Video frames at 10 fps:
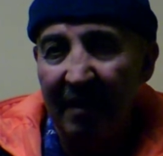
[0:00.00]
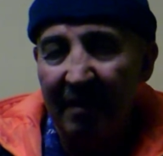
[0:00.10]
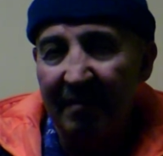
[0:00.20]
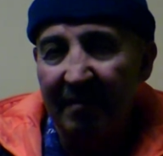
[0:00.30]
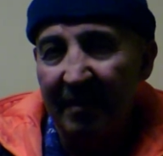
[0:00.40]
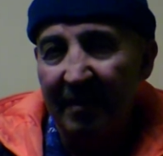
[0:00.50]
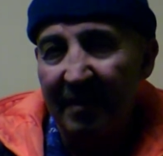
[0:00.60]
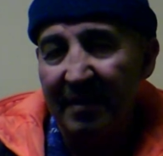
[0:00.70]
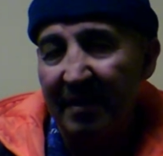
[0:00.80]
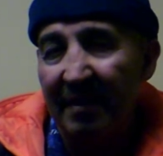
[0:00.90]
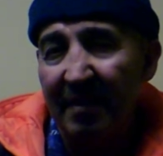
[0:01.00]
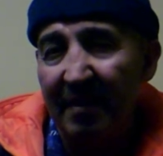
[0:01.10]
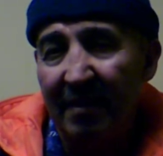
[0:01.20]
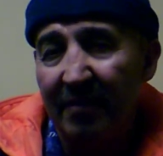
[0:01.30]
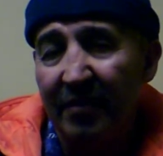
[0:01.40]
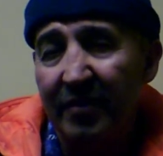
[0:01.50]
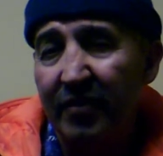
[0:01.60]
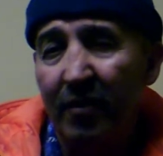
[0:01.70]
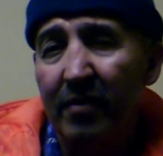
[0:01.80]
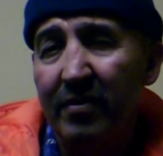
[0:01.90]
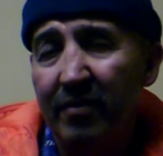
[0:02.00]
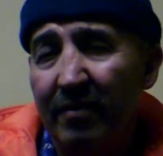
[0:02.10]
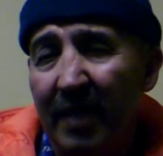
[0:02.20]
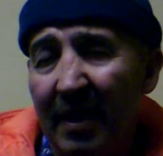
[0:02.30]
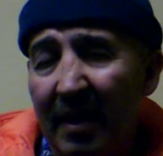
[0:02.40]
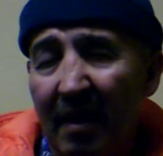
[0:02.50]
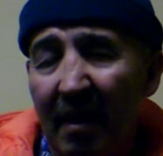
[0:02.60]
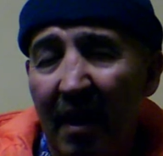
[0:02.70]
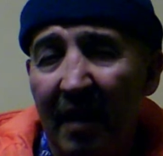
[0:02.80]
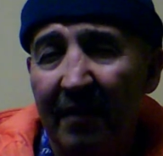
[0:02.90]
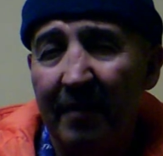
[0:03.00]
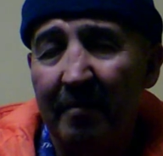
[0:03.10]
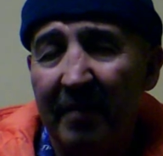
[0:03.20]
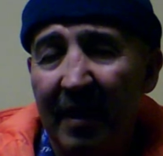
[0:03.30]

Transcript: because it just shows you that a lot of them